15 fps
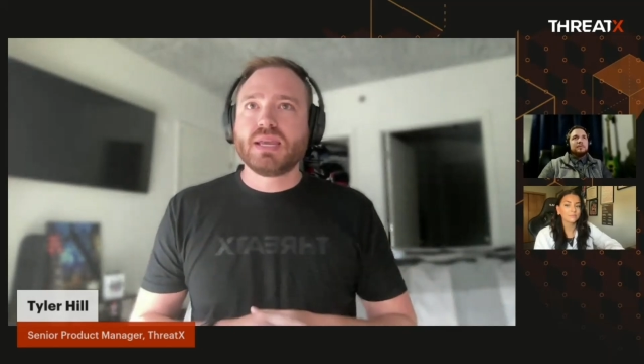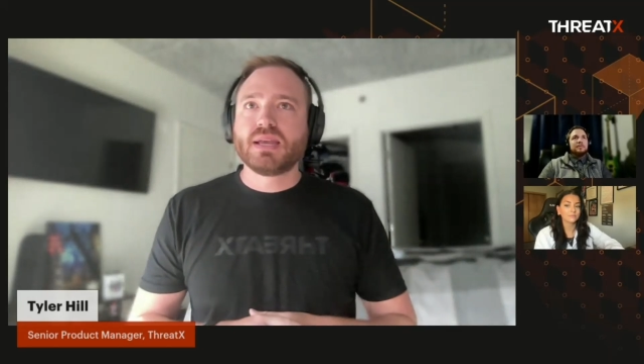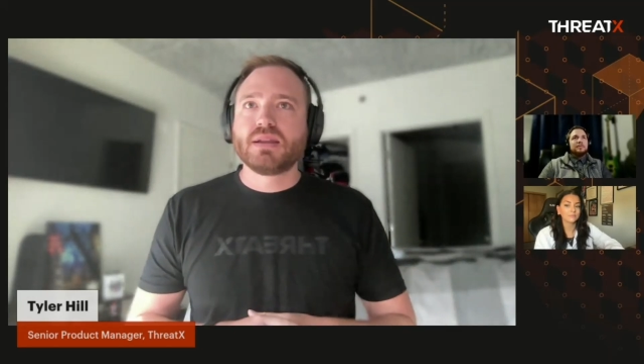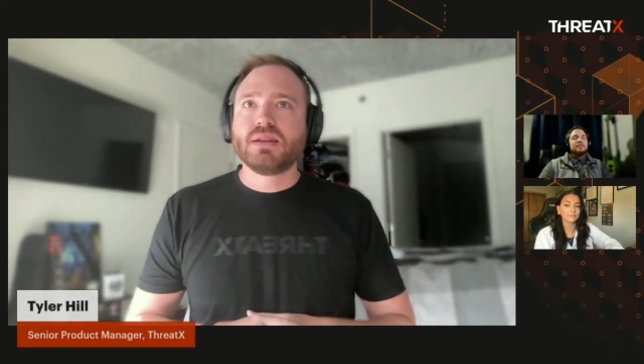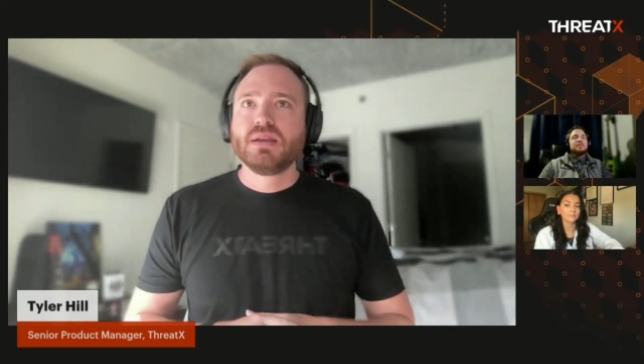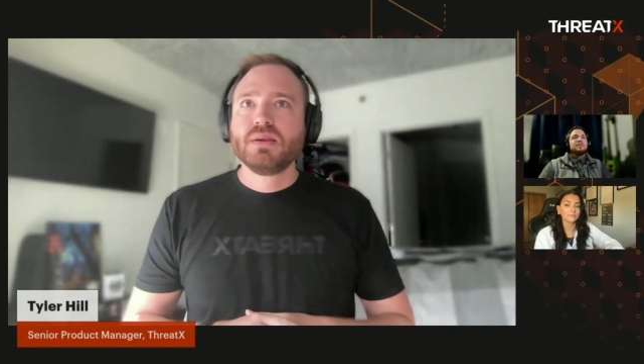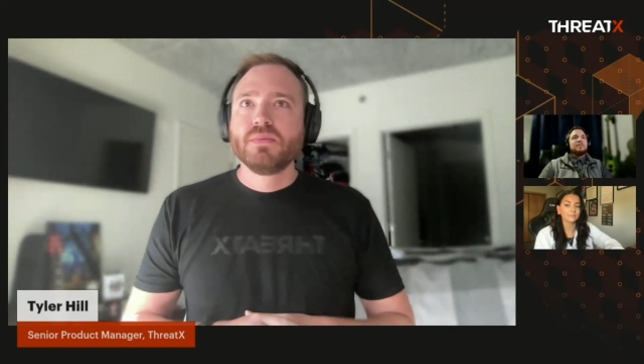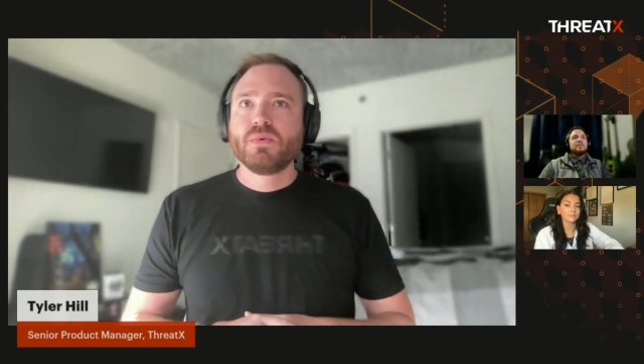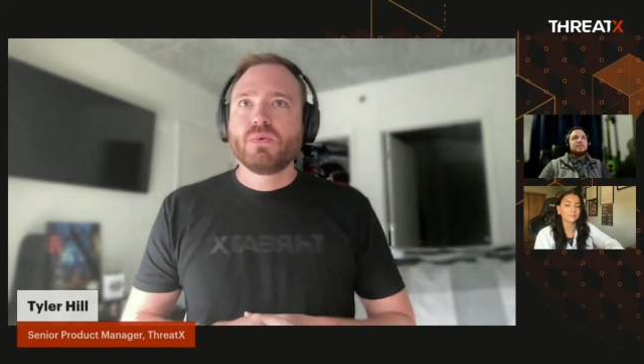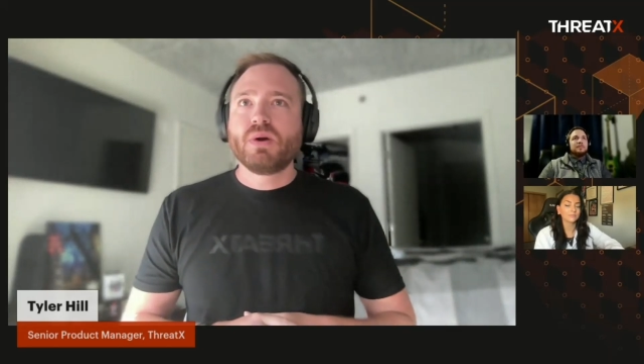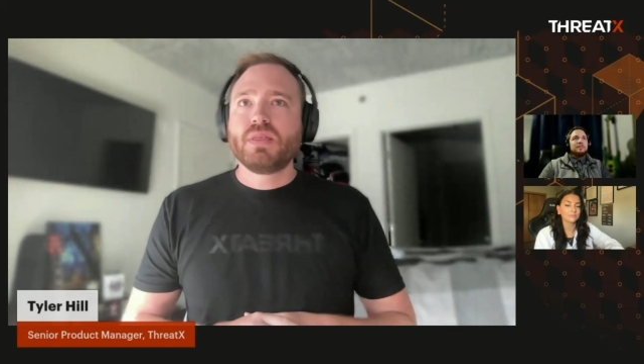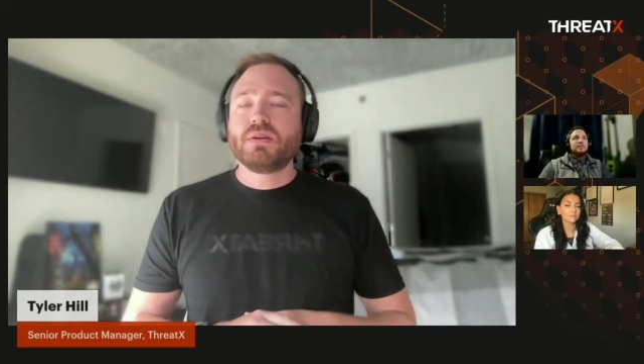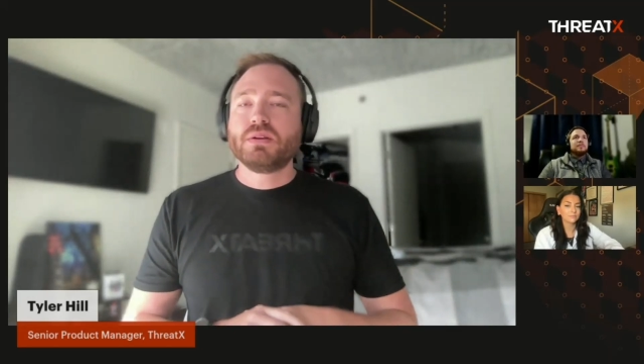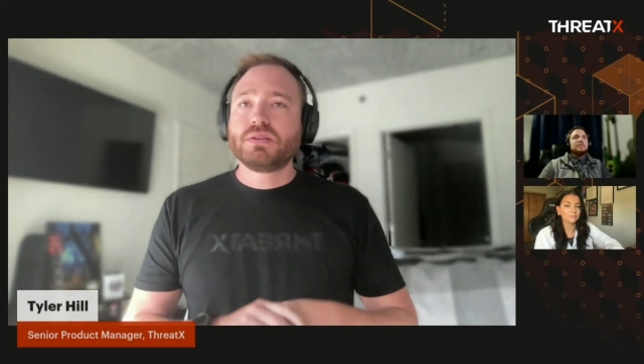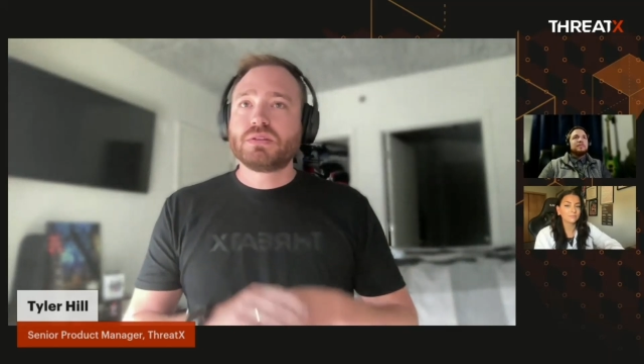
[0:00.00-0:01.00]
And
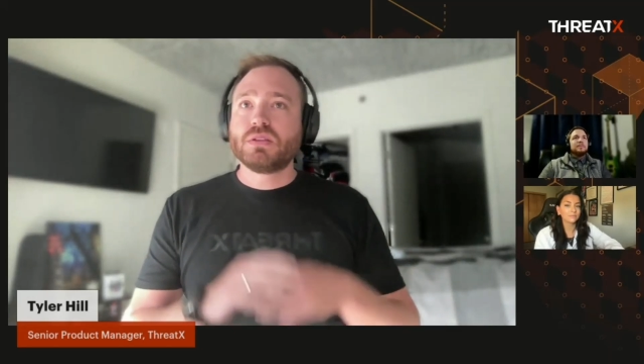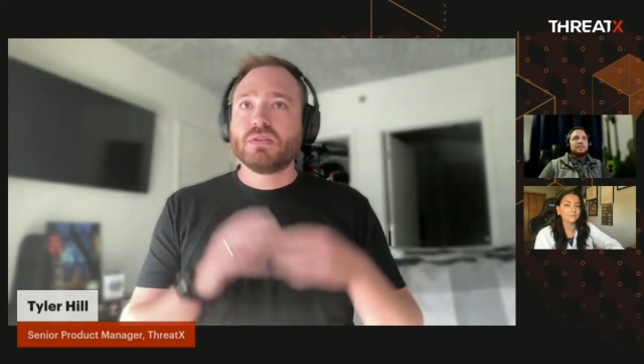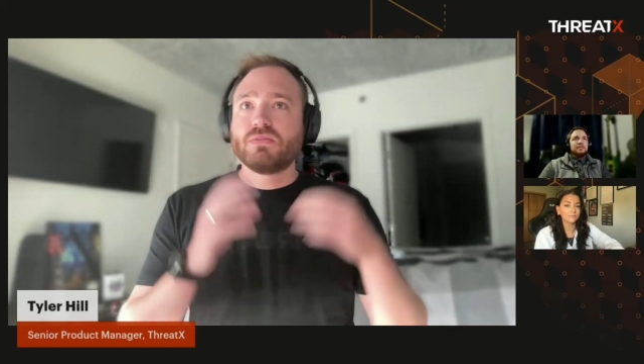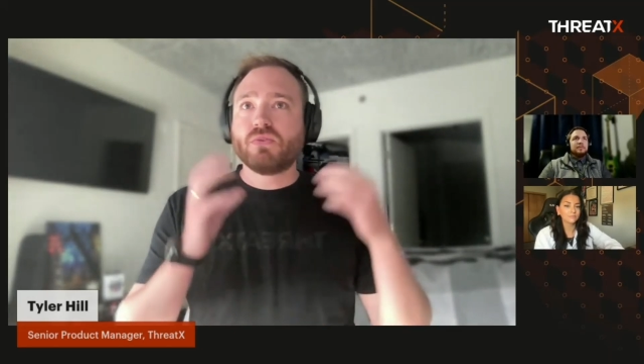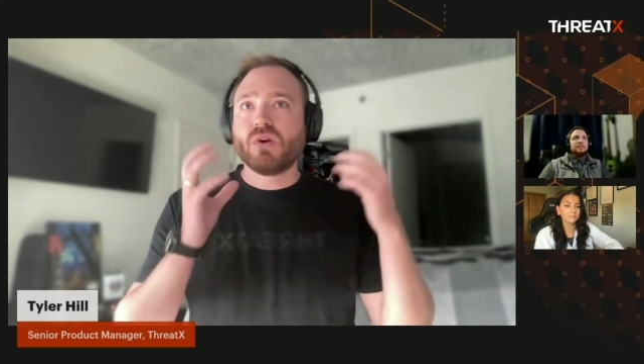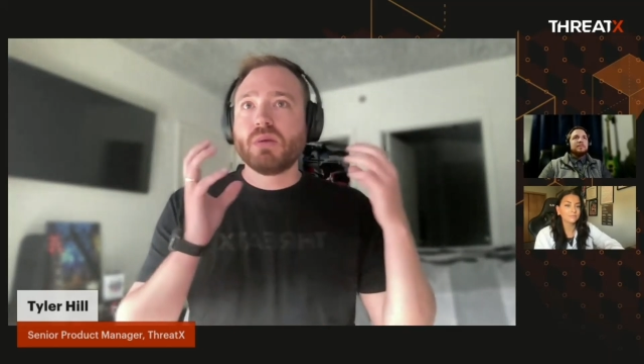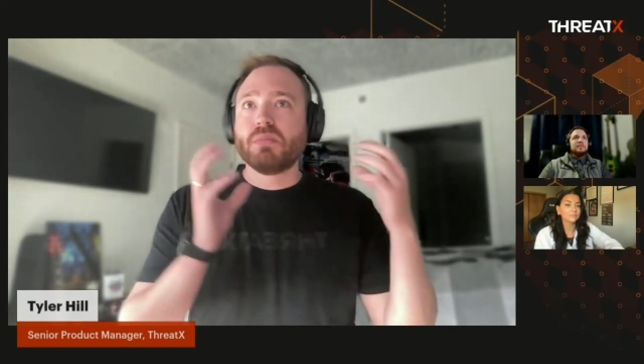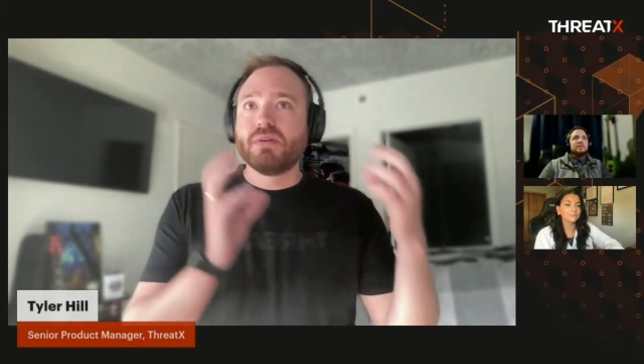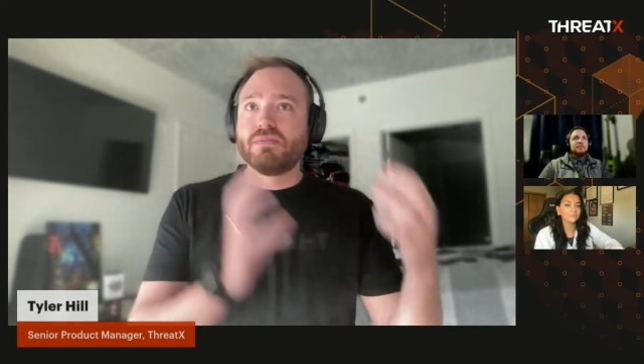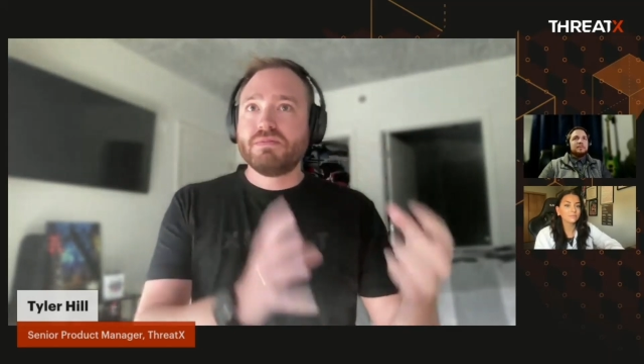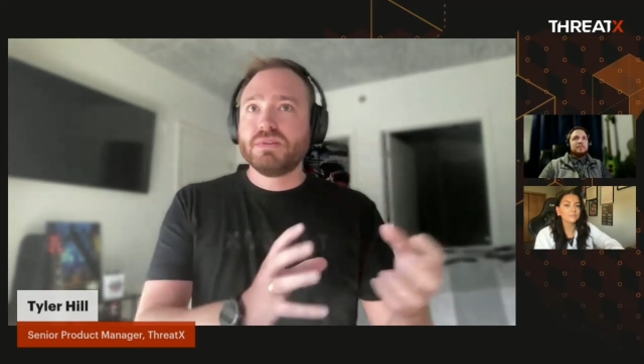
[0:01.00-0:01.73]
whether it's in the form of